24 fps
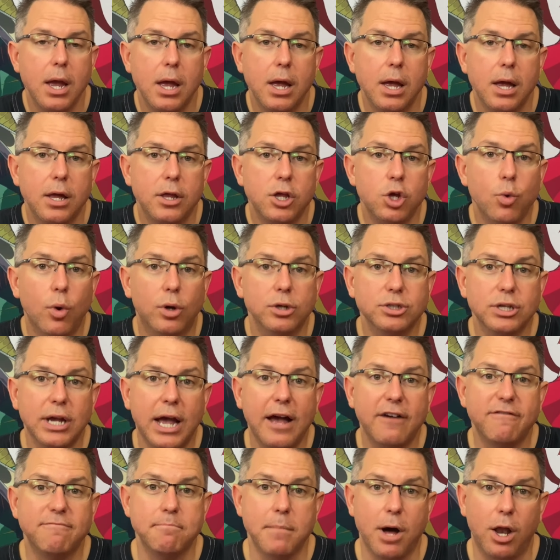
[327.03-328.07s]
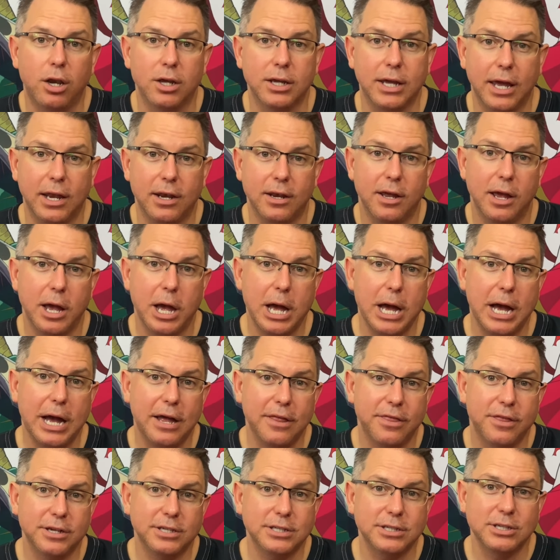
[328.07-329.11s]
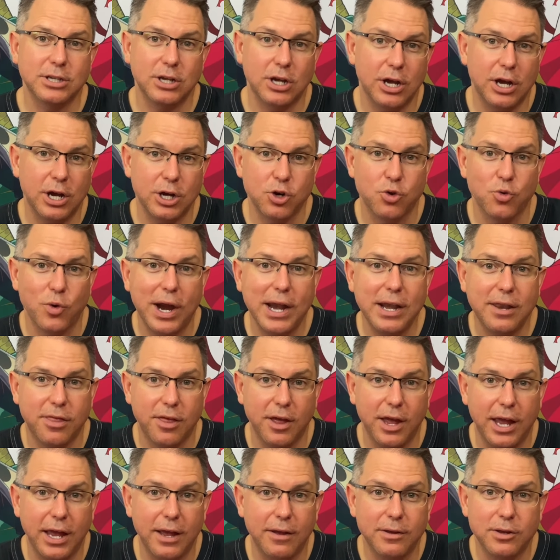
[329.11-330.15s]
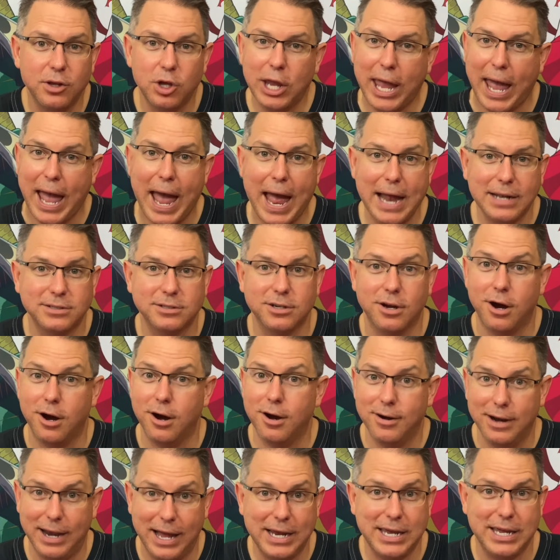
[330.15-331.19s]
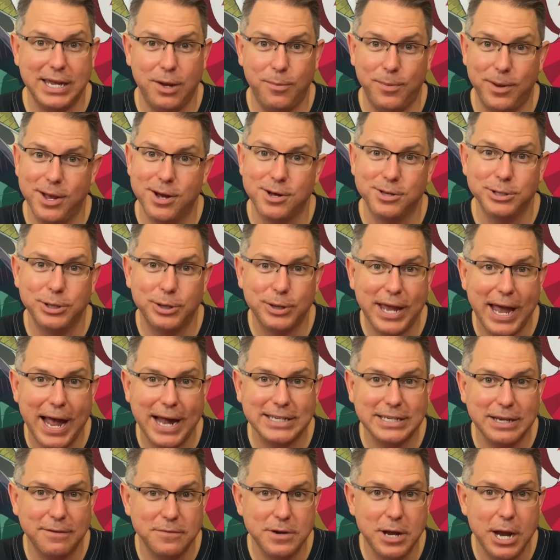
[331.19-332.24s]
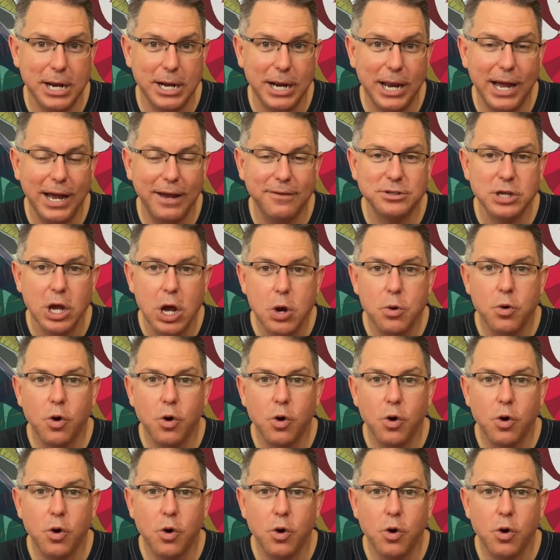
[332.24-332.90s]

You also have Mulligan. This is a great thing. Cats are lucky. We all know cats have 9 lives.